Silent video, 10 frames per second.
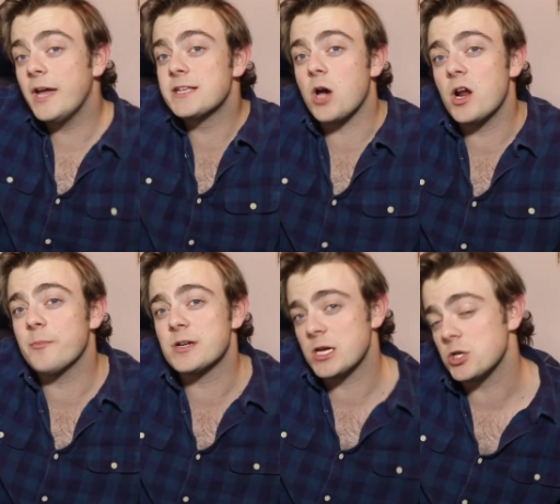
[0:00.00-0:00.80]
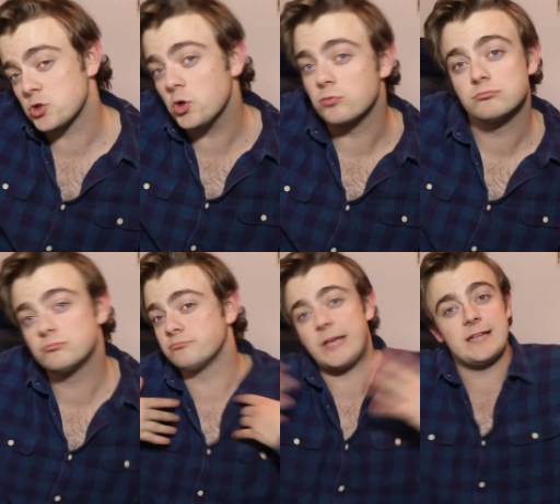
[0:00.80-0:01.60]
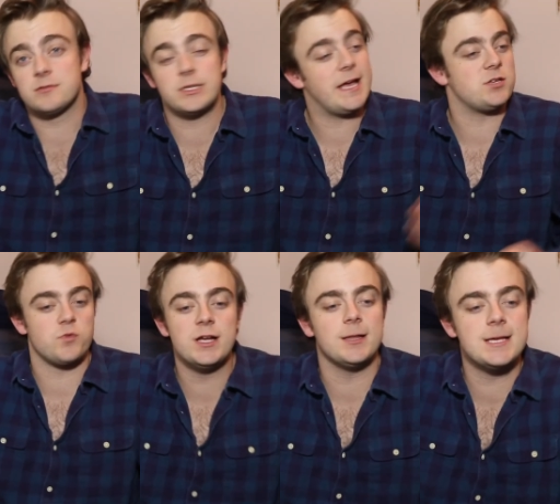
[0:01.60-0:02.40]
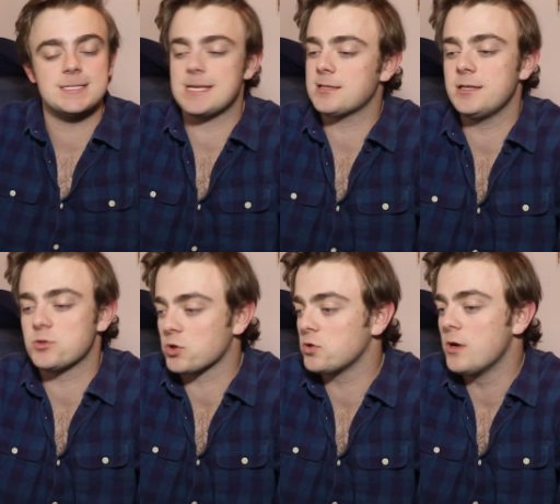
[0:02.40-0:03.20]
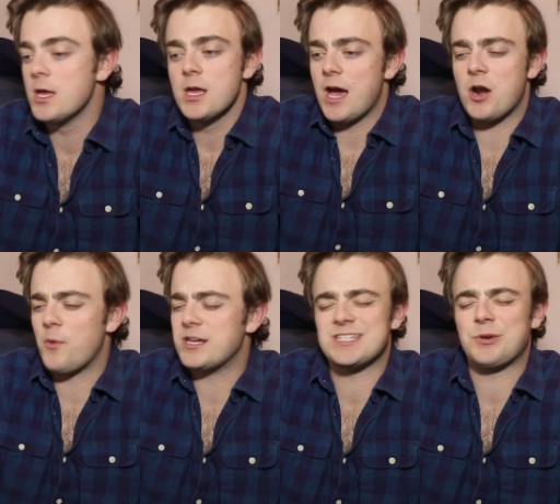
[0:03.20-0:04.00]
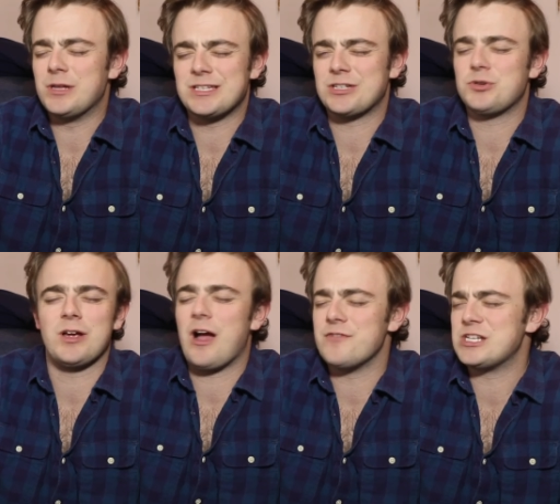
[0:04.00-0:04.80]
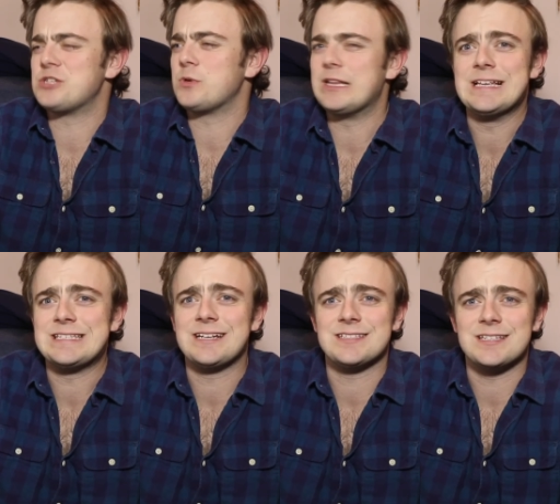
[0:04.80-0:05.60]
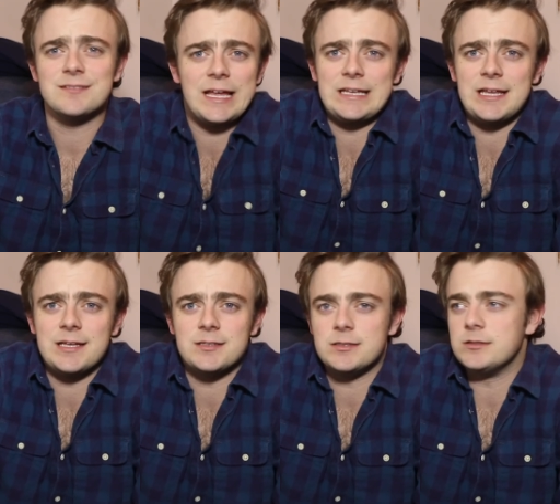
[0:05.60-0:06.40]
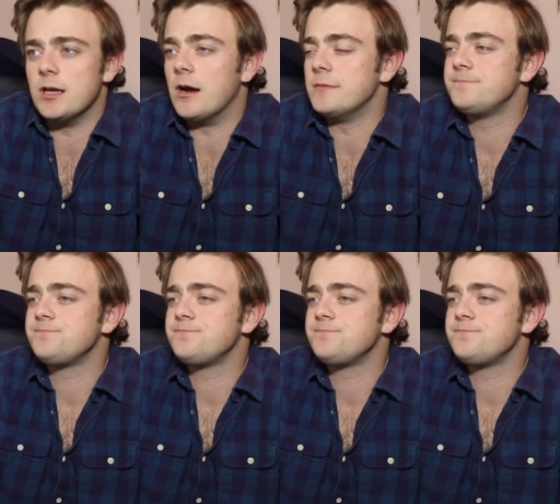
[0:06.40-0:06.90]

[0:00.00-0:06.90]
It's 100% true. It's realistically true. I don't know why I just said realistically. Like, obviously it's realistic, because it duh.